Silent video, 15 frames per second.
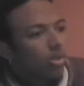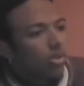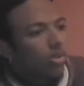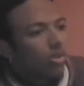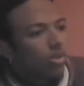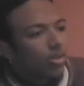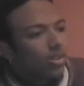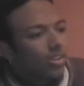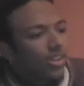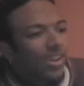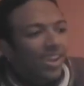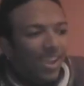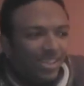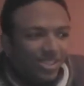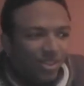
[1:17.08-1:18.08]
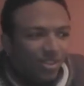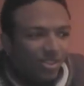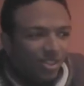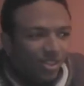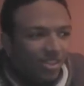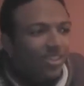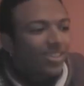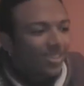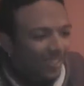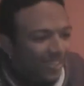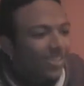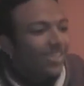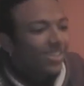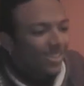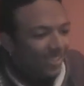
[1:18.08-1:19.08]
you doing today? Hey, how's it going, sir?
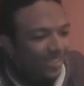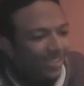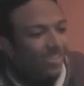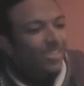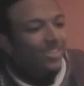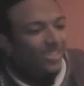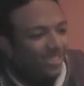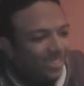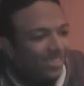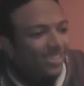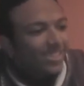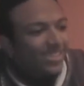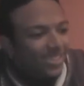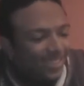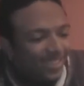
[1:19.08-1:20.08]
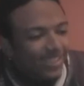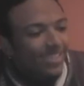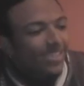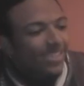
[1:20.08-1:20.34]
Very nice. Um,